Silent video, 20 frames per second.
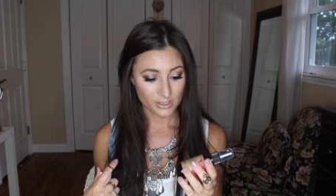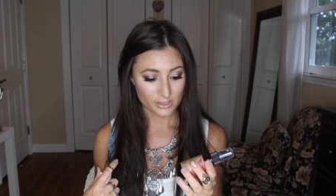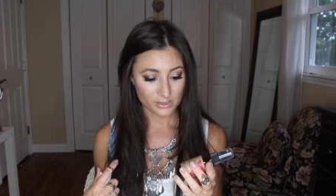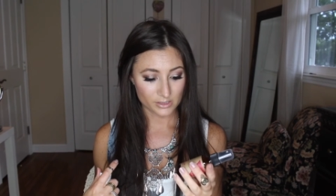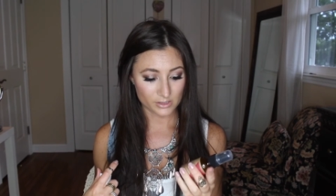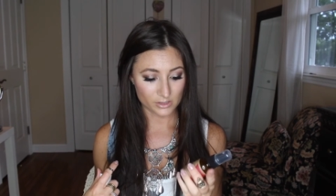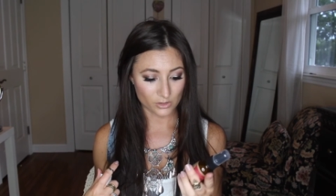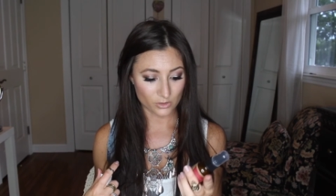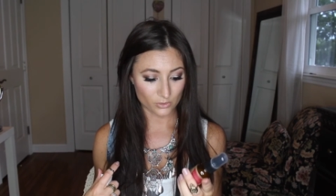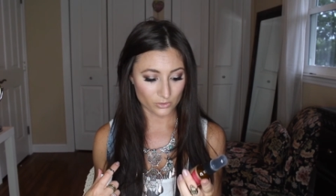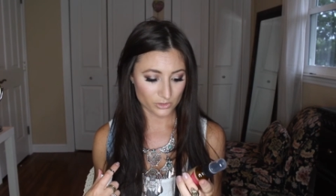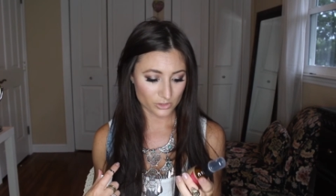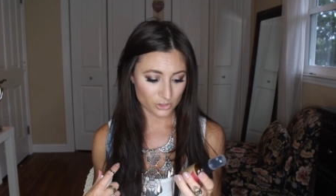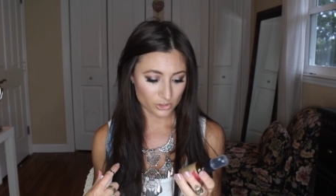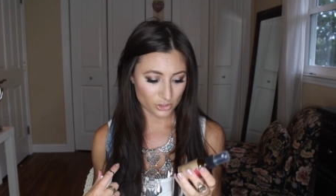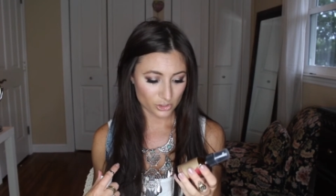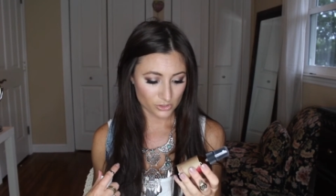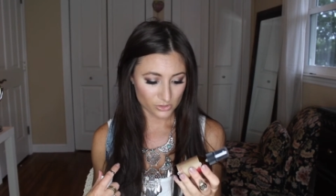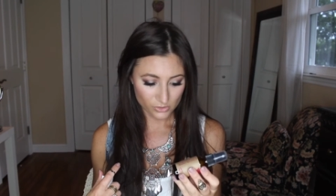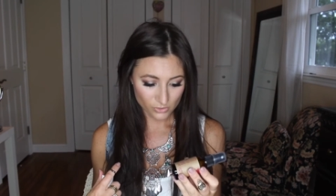So this
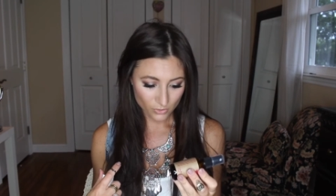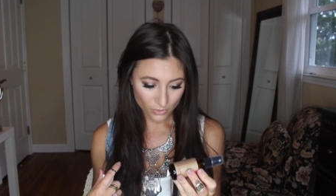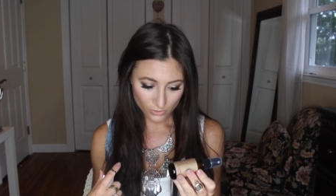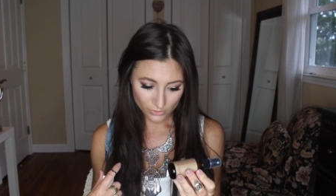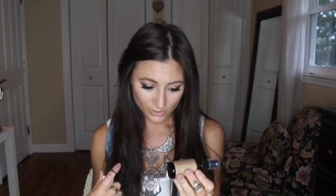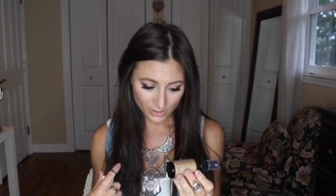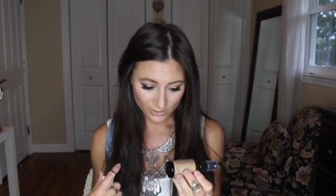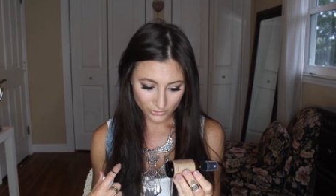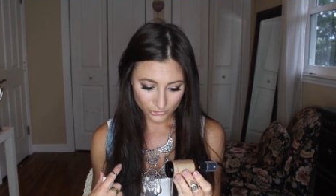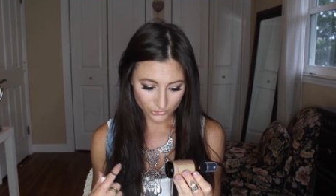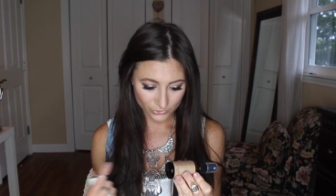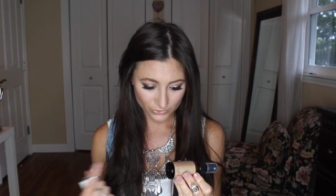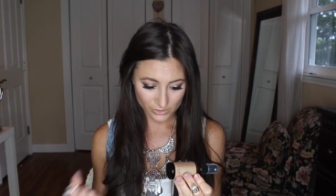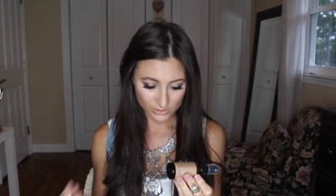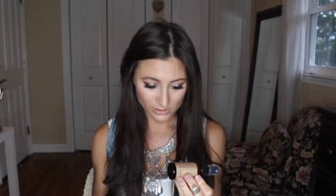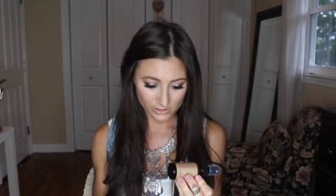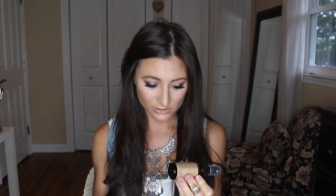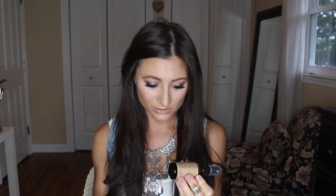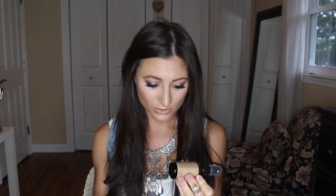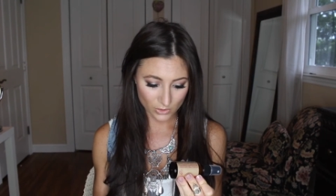is just an all-natural
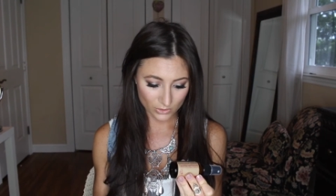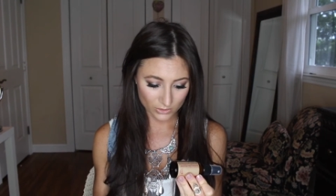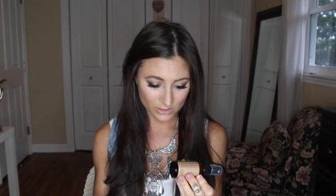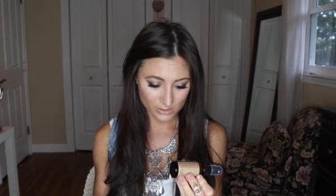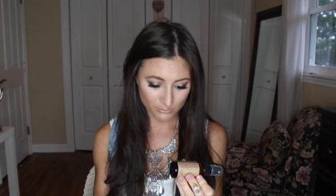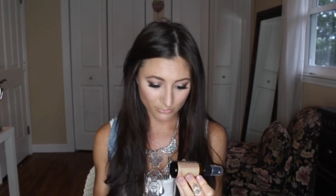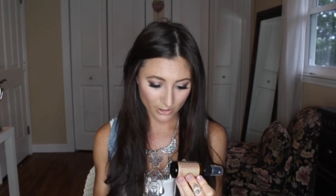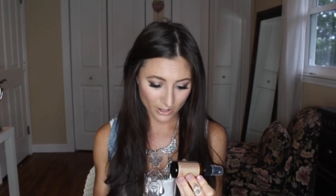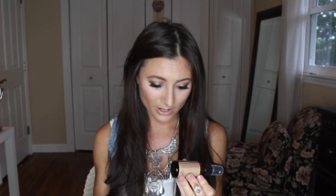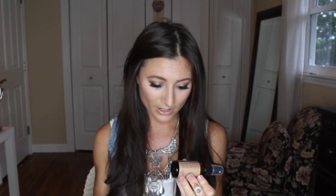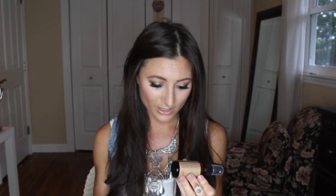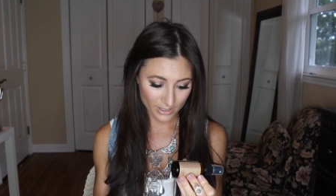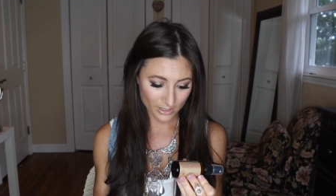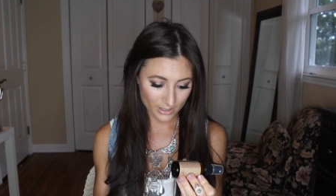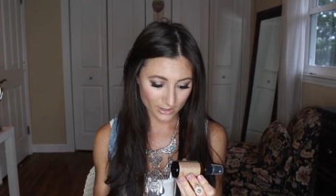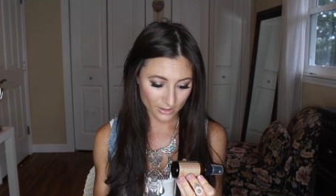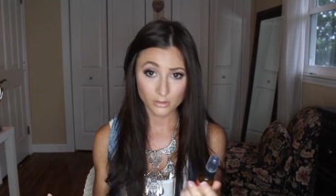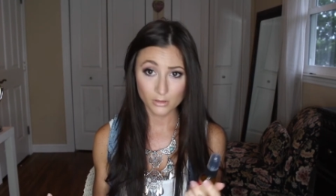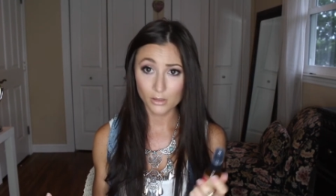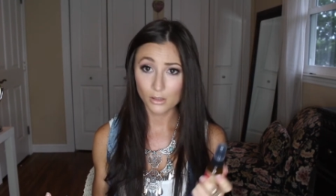sea salt spray.
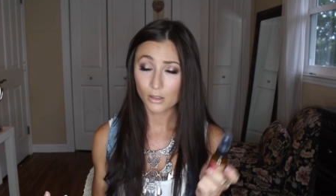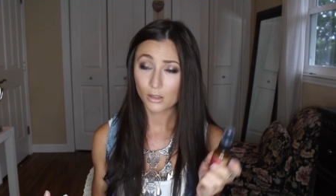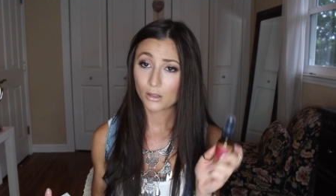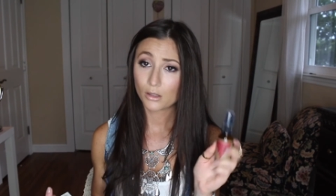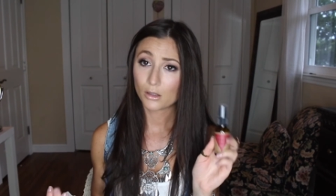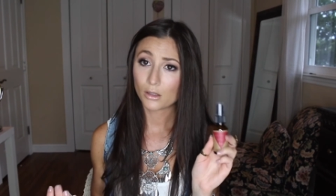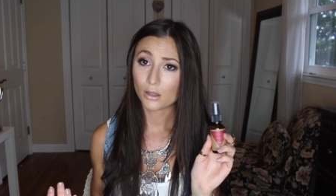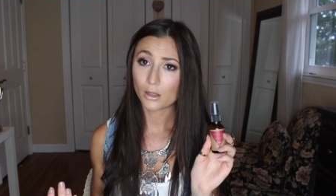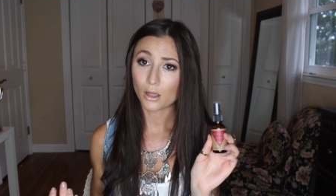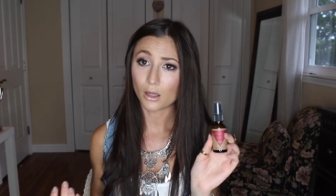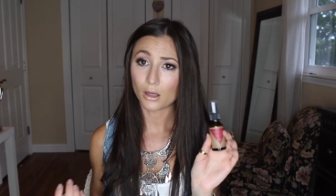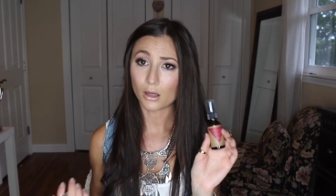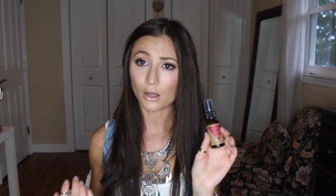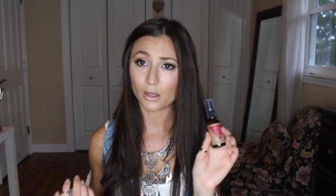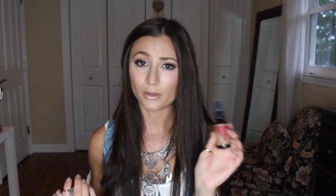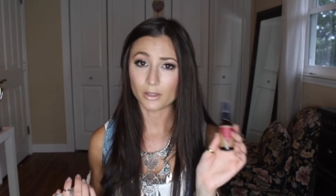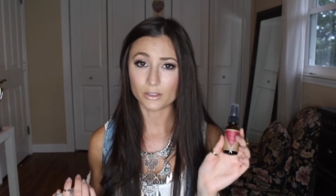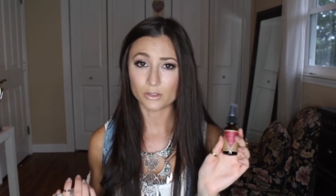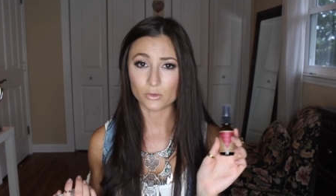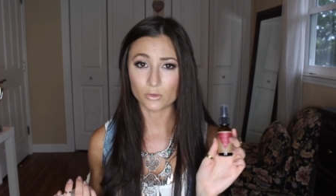Uh,
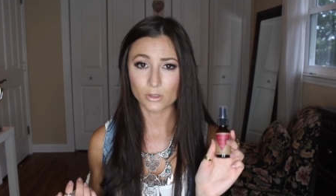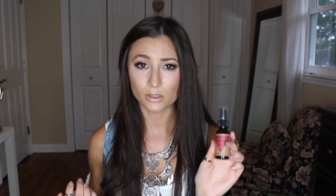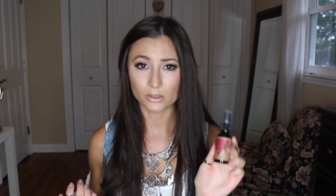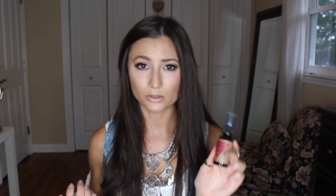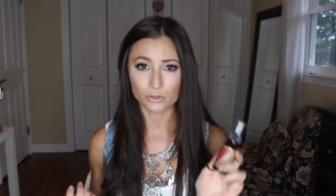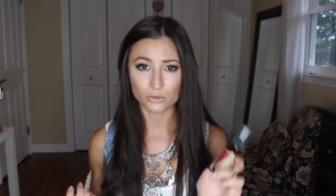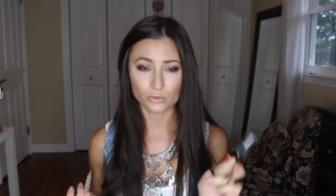that you can